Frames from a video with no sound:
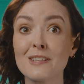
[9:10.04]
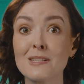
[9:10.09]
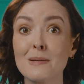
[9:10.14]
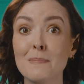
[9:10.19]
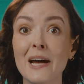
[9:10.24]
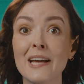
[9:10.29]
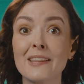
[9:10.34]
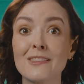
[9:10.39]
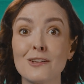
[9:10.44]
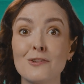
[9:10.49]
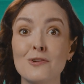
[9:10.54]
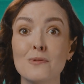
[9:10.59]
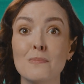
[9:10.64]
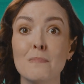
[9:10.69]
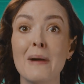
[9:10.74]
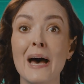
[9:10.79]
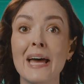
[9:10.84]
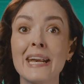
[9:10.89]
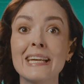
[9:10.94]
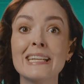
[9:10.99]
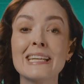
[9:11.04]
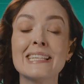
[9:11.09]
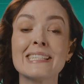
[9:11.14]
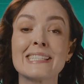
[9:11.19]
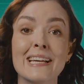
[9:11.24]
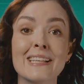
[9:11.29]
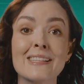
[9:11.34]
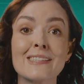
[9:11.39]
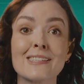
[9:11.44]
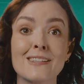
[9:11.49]
about the
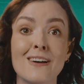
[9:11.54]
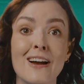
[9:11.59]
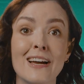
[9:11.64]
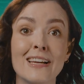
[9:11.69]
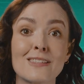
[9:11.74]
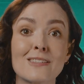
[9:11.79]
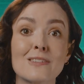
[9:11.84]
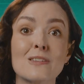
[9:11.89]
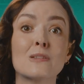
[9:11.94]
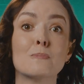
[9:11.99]
humanities and sciences